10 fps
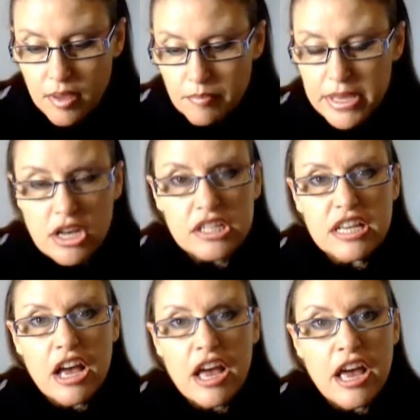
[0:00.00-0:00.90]
because,
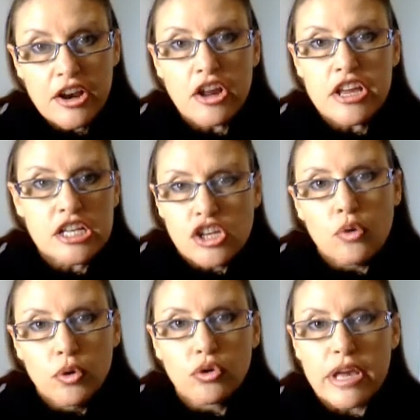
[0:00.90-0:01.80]
and yes, I
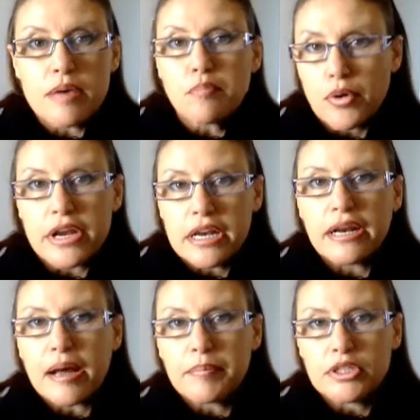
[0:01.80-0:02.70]
will keep bringing
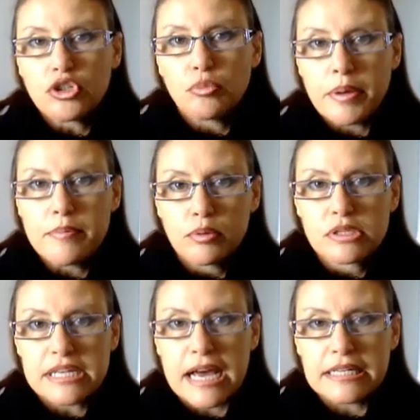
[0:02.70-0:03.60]
it up until people
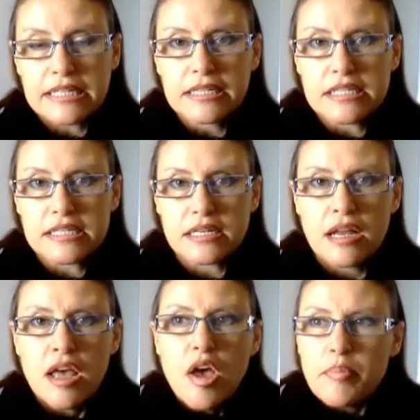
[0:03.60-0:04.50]
start to listen
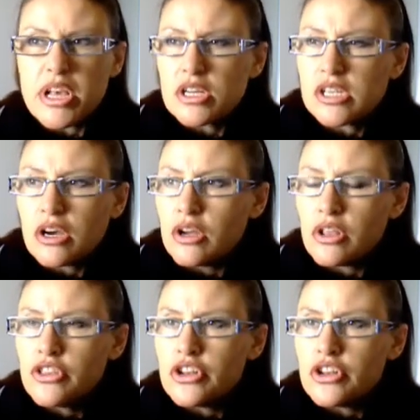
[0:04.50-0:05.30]
because I